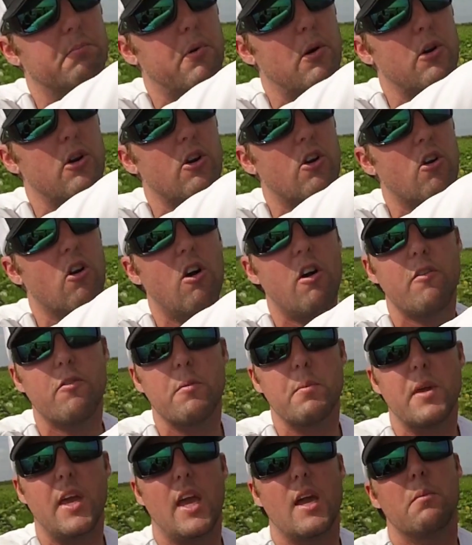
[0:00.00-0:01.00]
burner craw
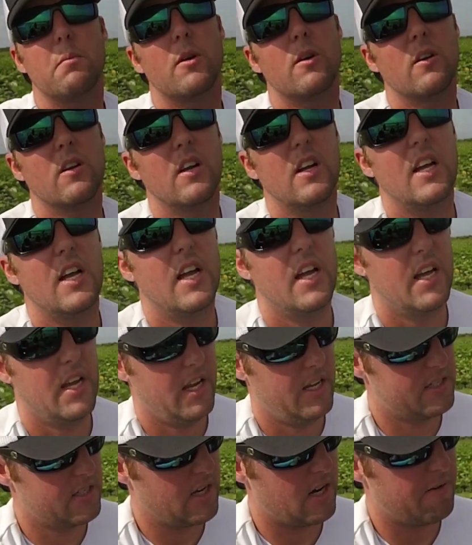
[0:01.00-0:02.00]
from Gambler.
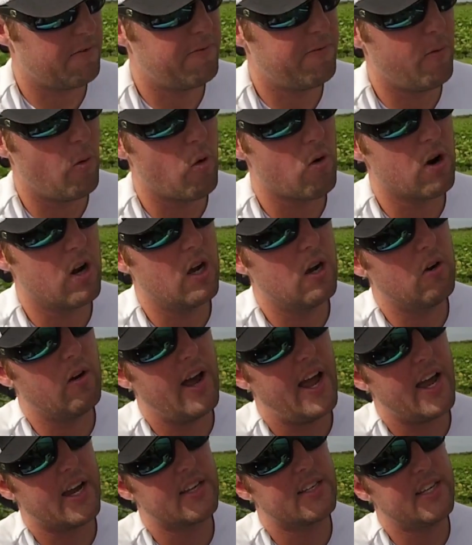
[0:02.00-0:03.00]
It's got a 4.0
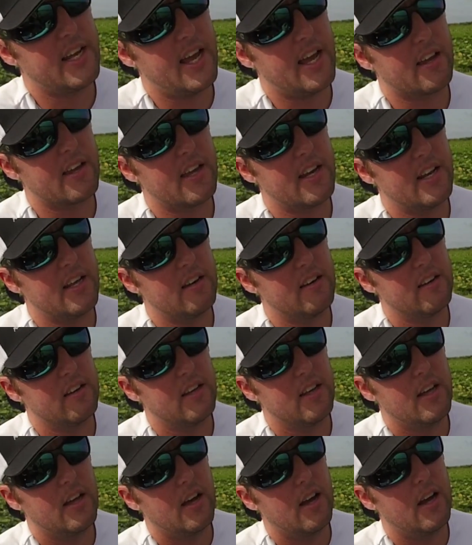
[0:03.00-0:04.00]
hack attack in it.
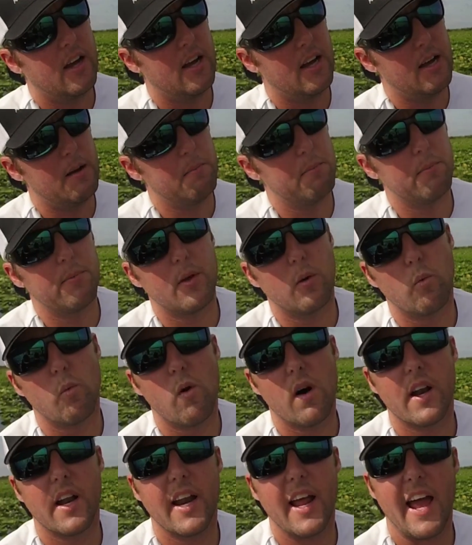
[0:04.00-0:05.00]
The
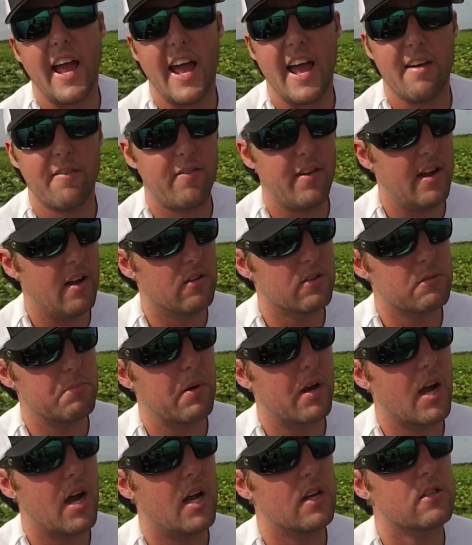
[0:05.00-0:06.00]
1.5 ounce
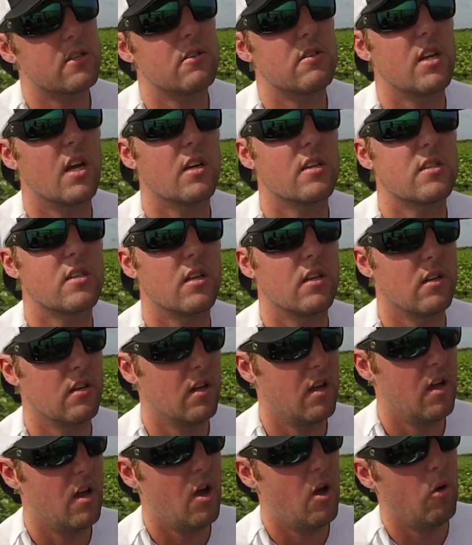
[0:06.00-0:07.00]
Picasso tungsten
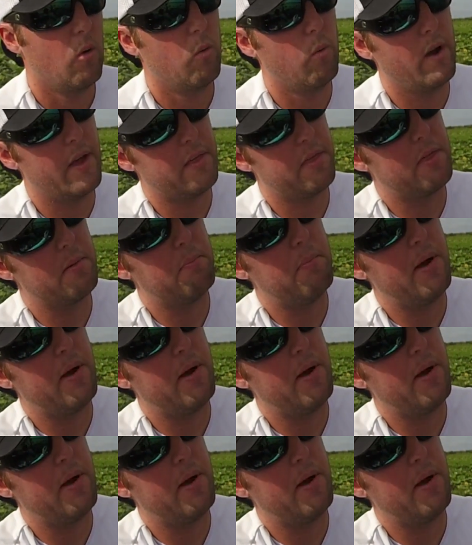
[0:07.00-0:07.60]
with the